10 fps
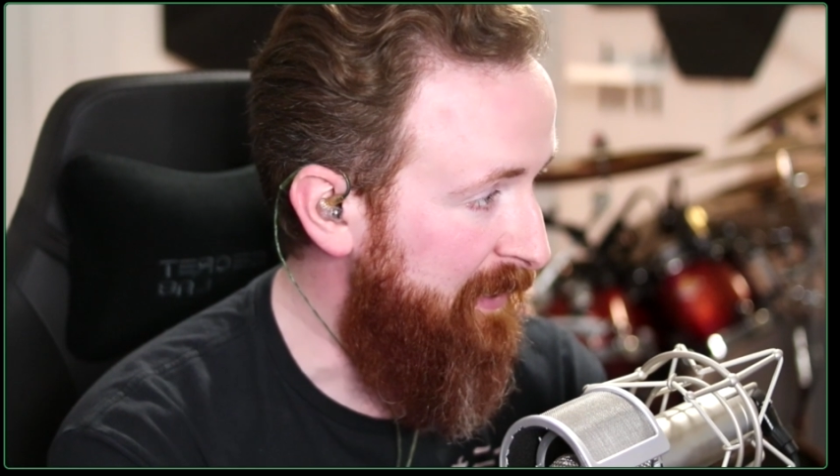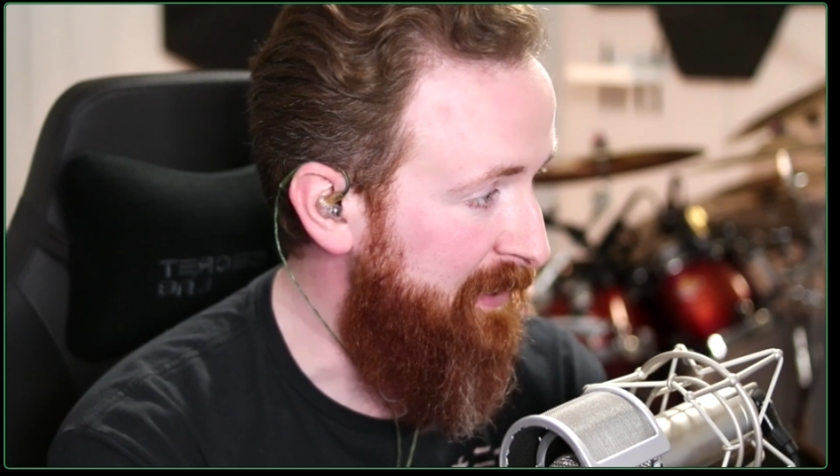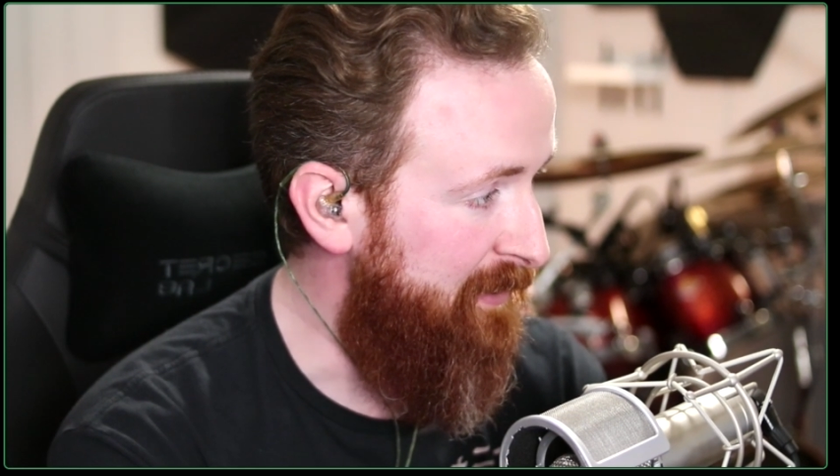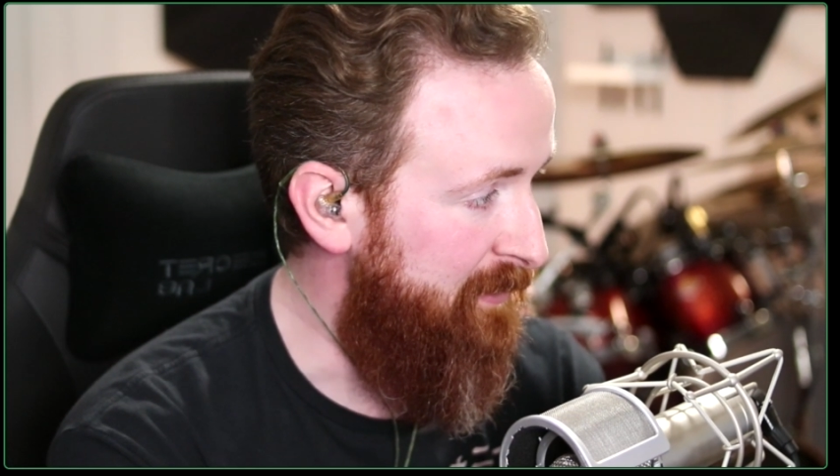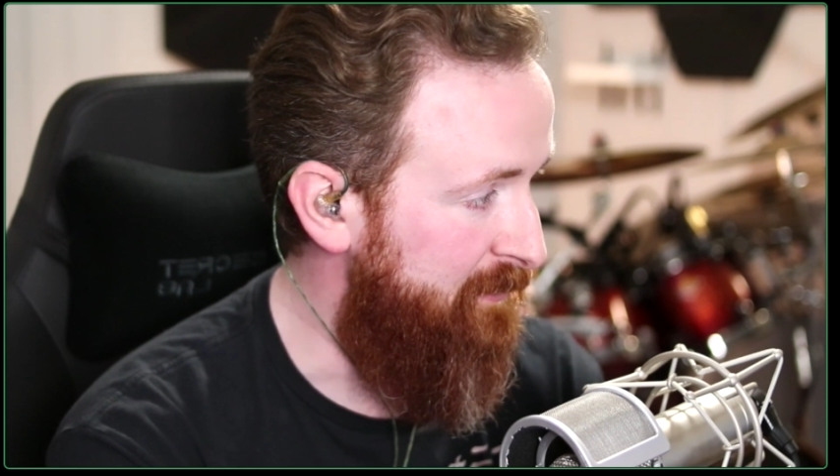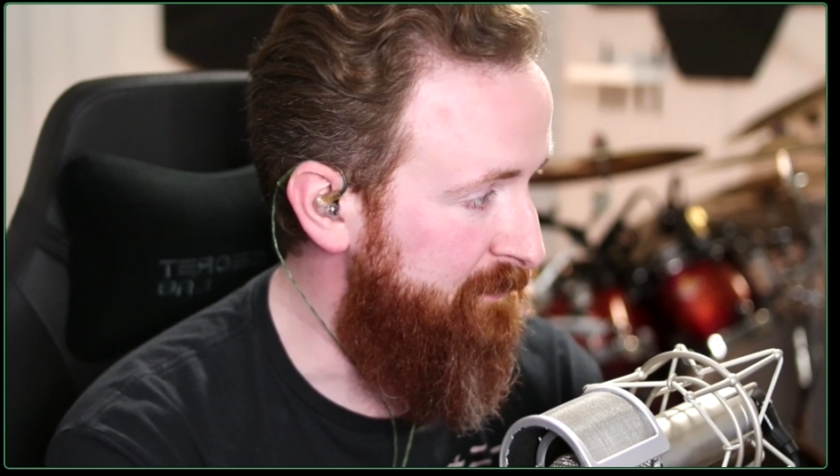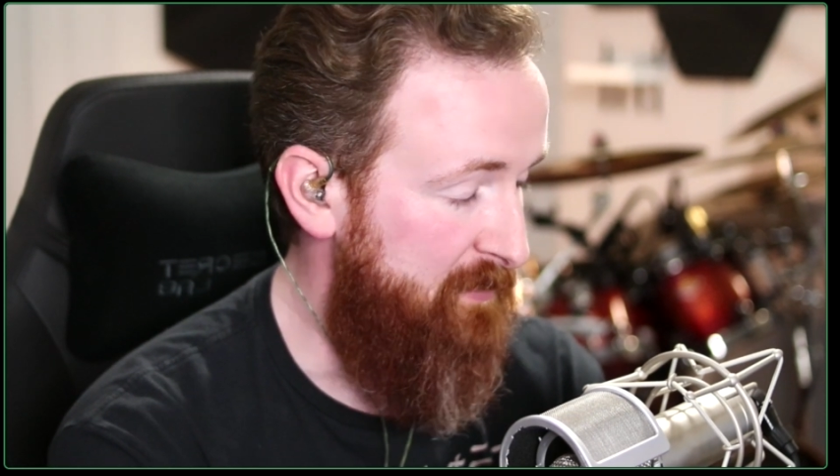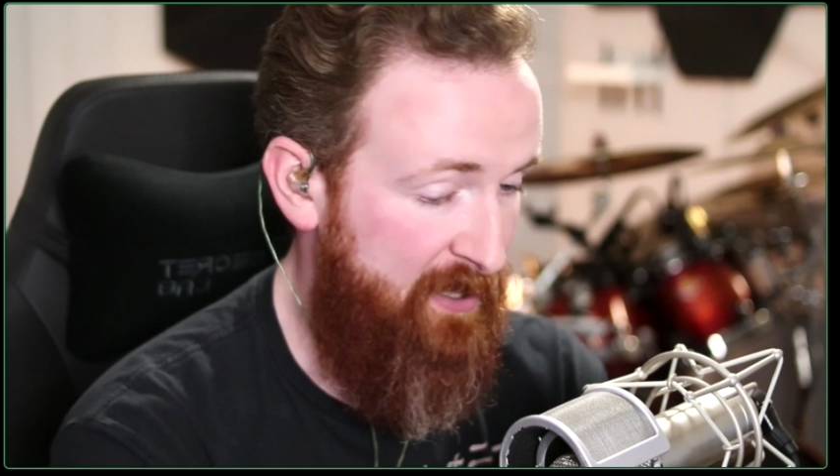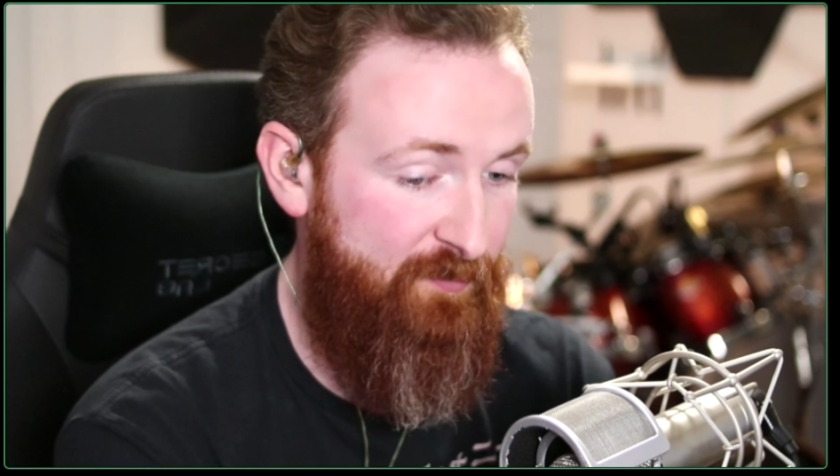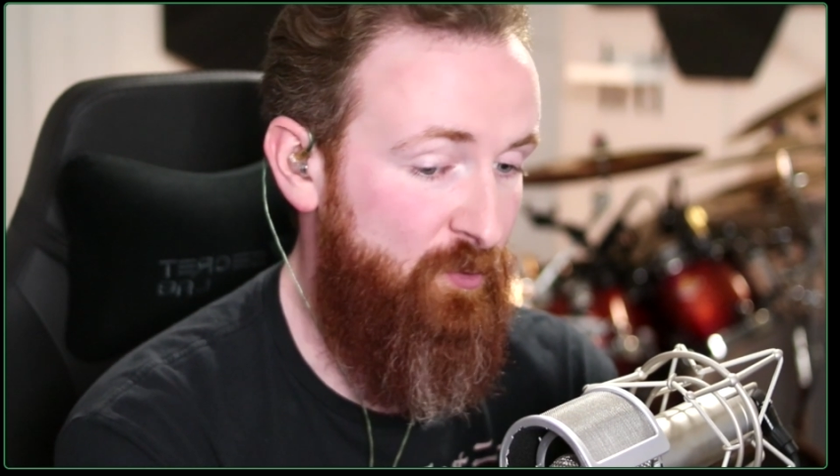
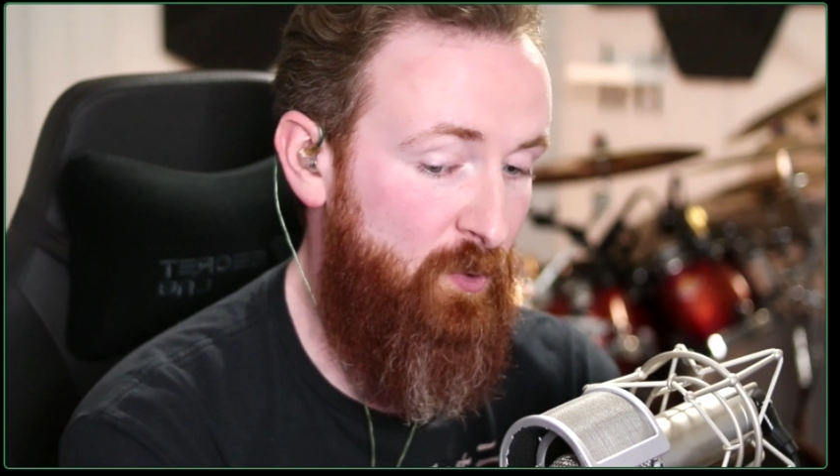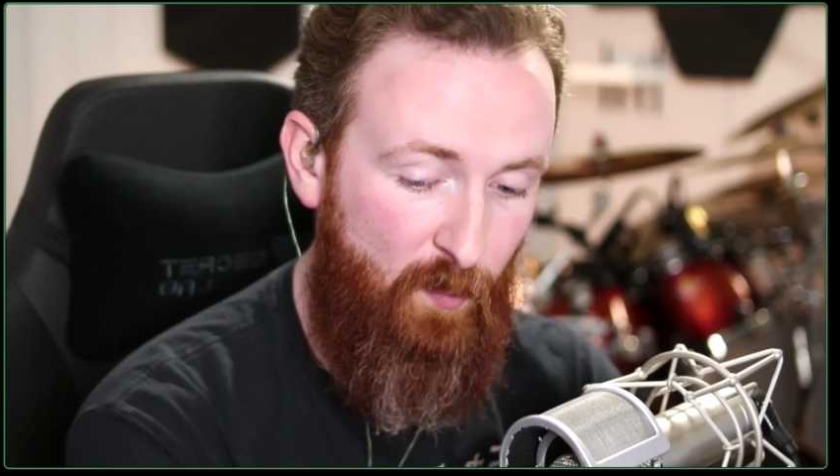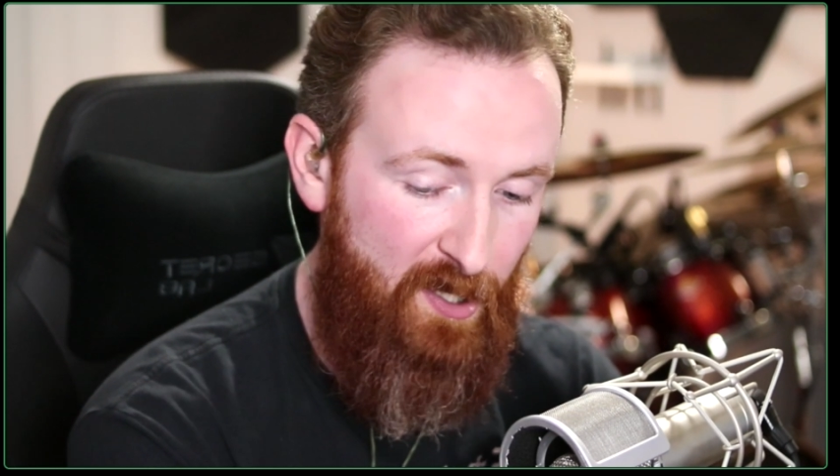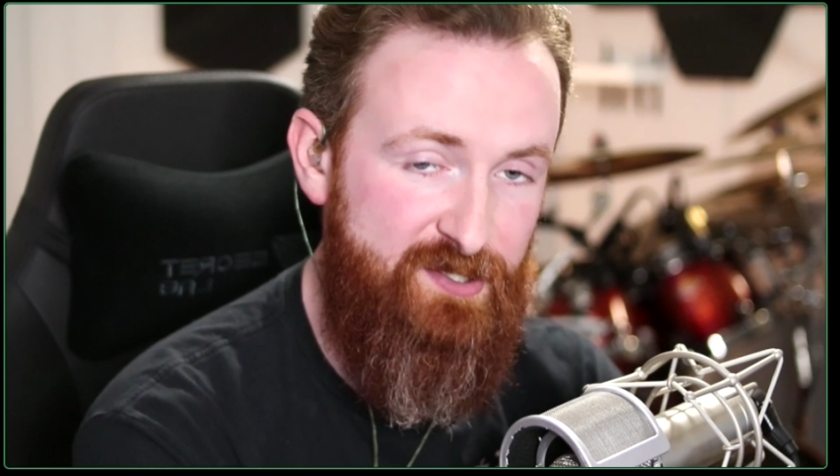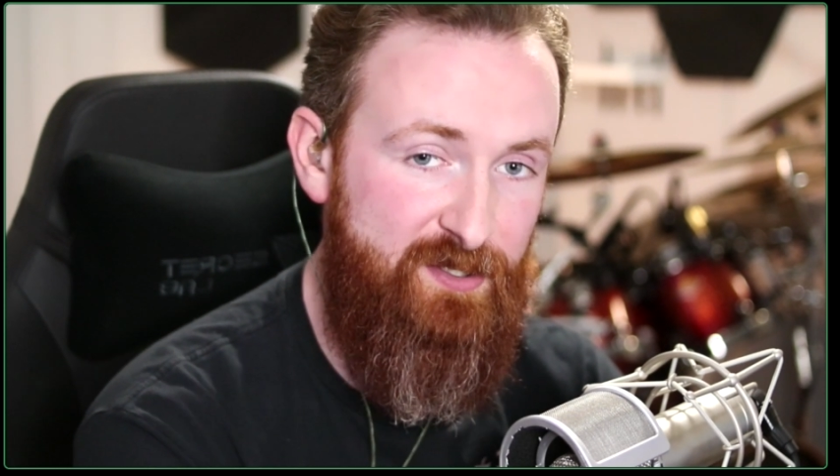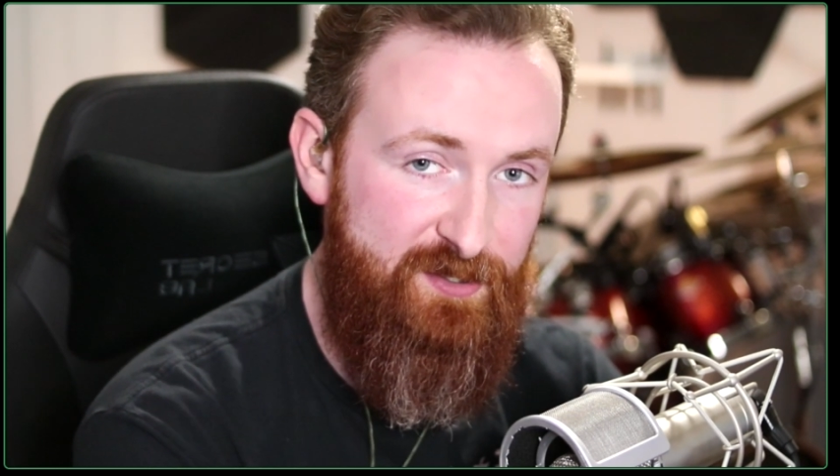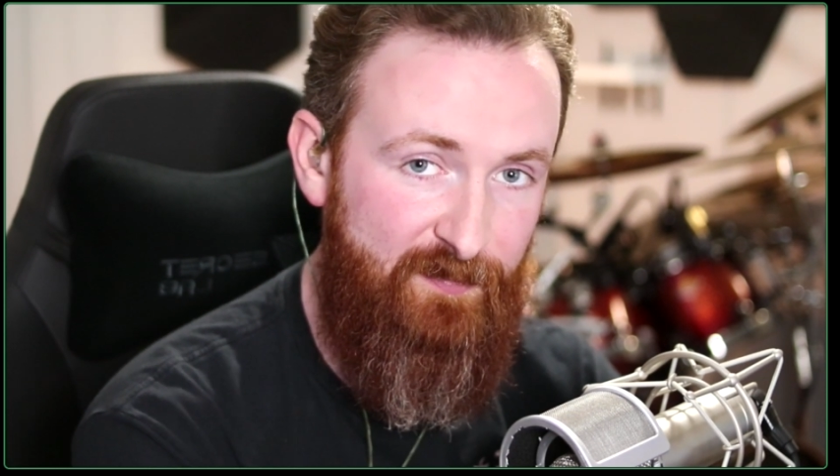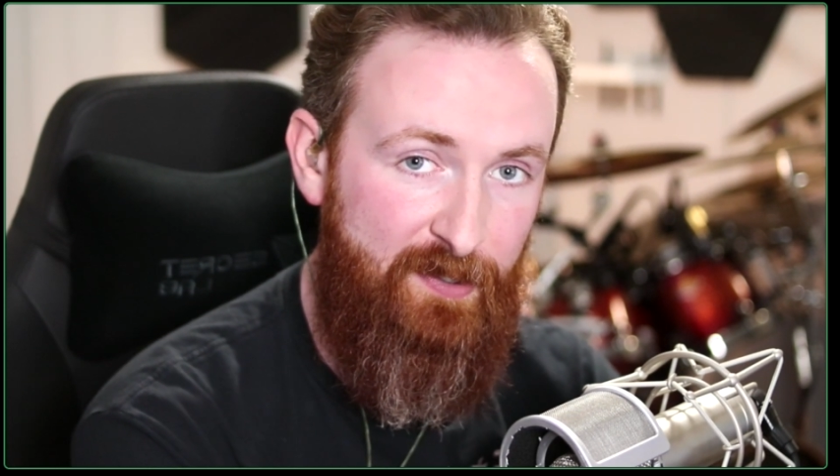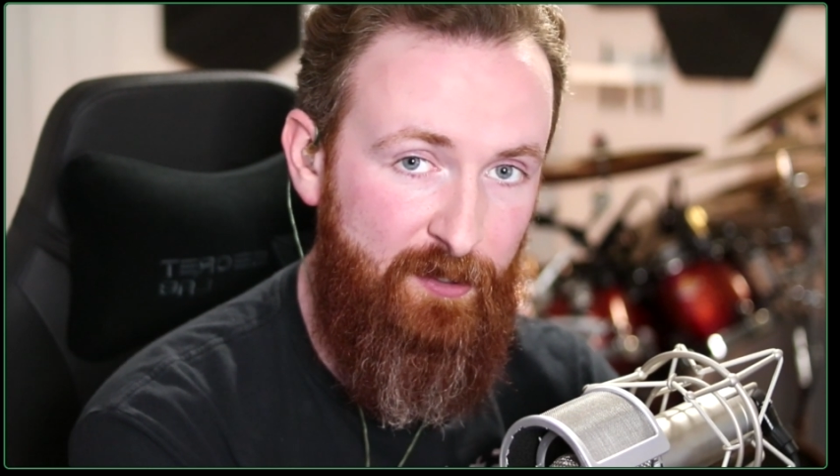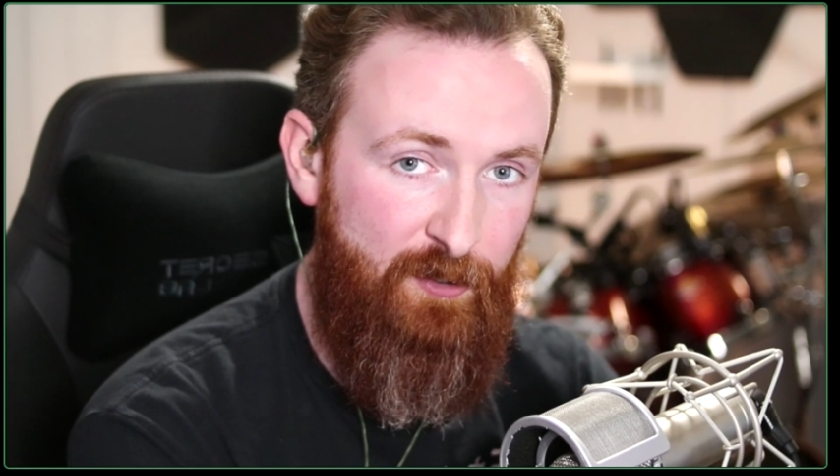and everyone watching this
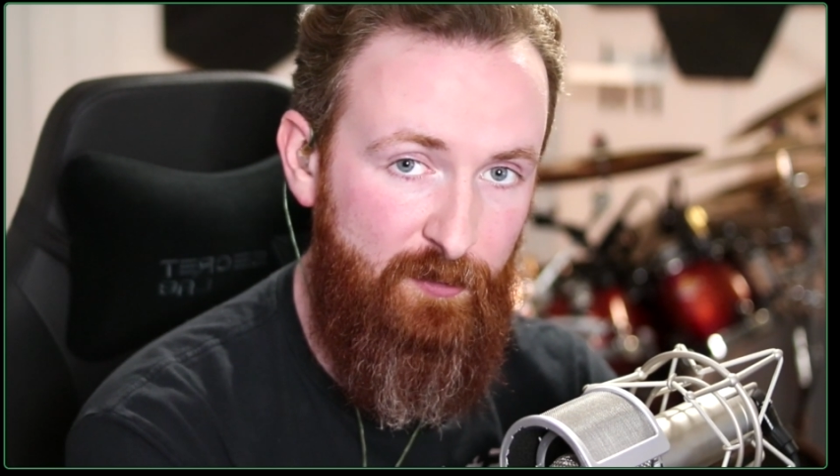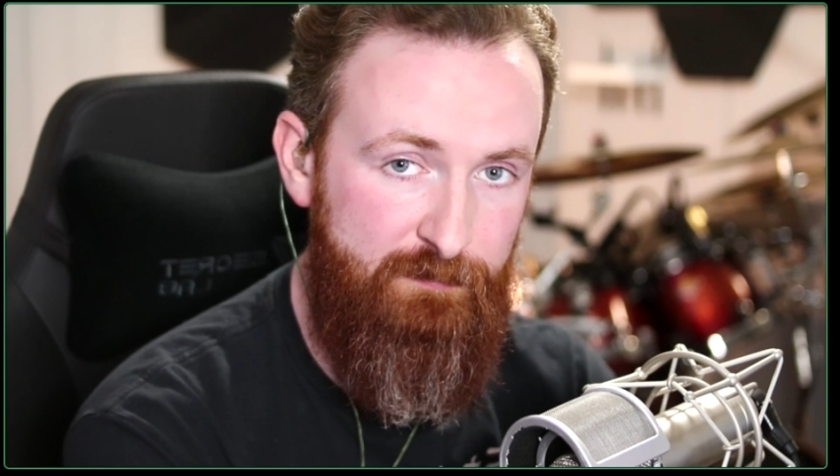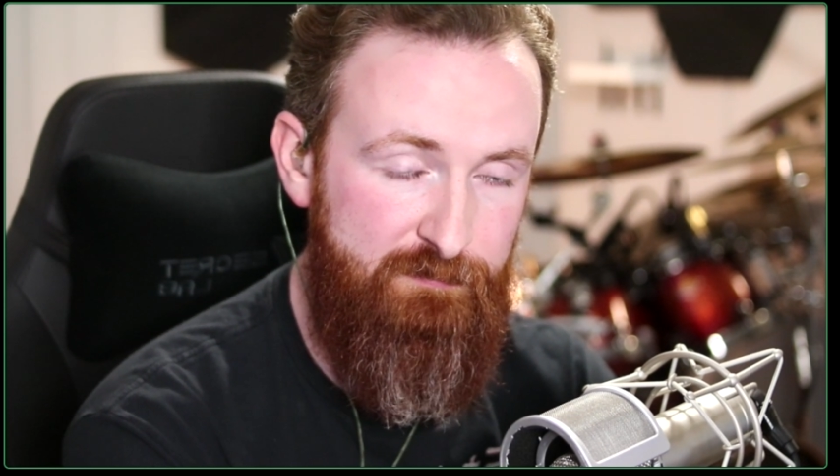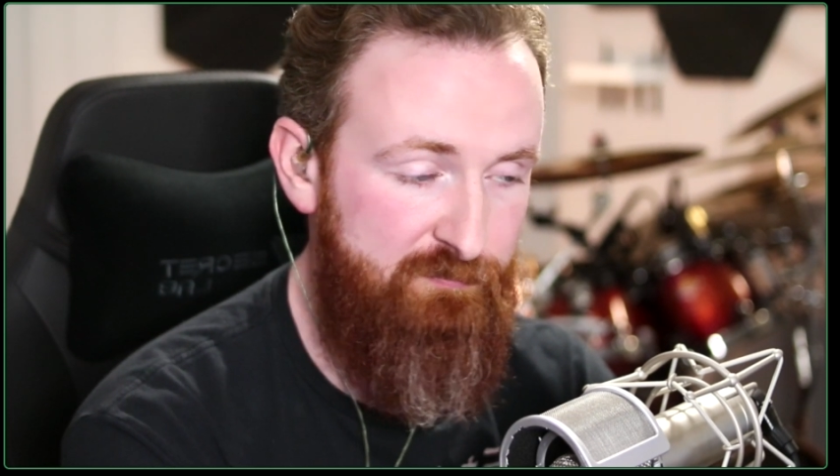video